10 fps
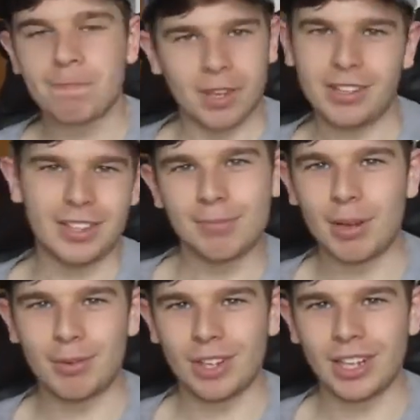it did
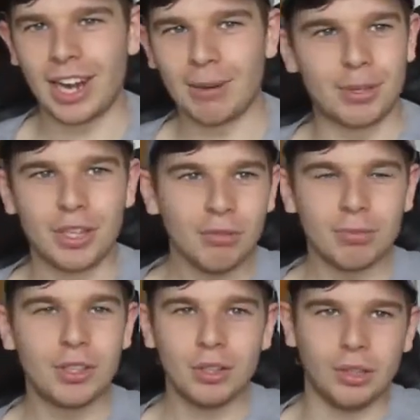make me really happy.
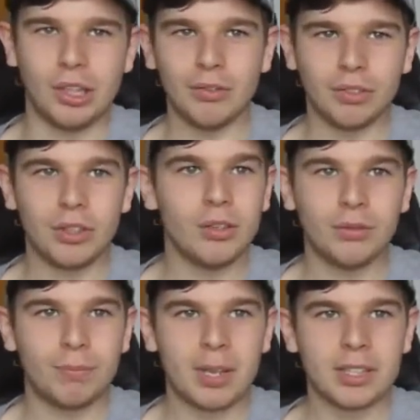
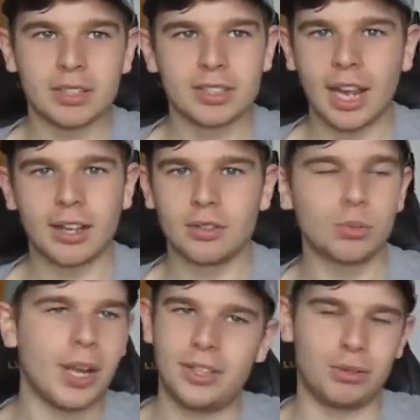You've been second
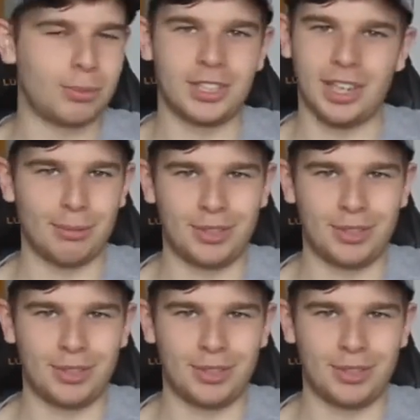way too many times